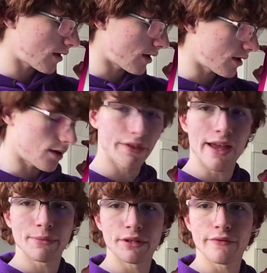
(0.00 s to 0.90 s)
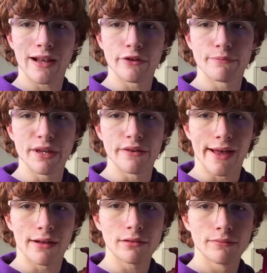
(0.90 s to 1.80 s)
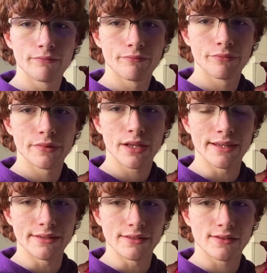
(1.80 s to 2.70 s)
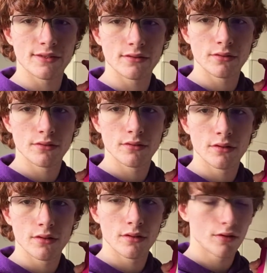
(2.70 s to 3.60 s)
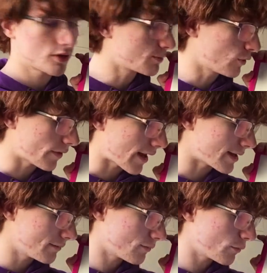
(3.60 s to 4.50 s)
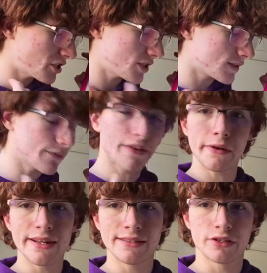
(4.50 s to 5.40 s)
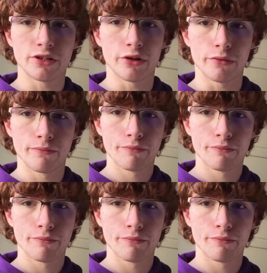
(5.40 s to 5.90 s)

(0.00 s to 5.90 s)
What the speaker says: the absolute value of b of L is smaller than it, which is very easy to do.